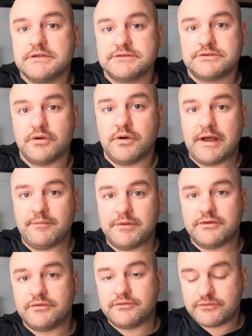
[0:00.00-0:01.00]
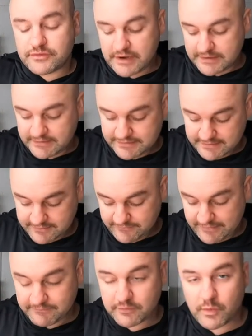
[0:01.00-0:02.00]
So I've been trying to think of
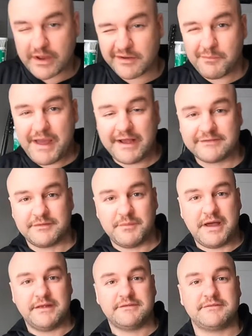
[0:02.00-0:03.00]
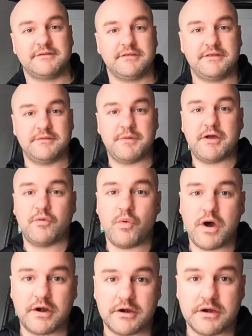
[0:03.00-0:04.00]
every way to maximize the amount of
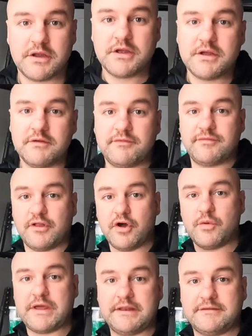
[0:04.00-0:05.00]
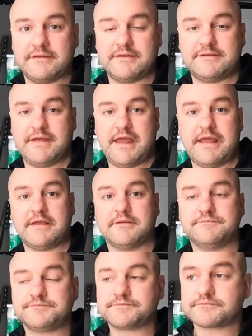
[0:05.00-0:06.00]
water flow into the tank.
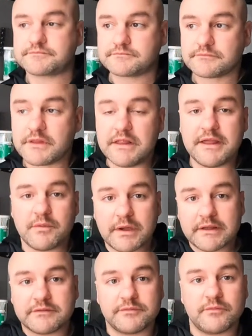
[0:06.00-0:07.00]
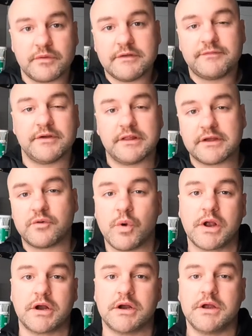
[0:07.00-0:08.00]
That way it's refilling
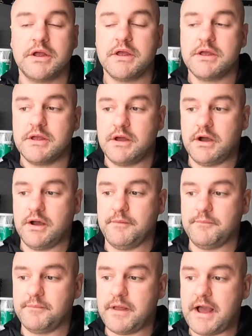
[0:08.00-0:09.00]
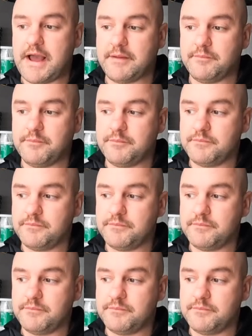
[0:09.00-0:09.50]
quicker. Um, I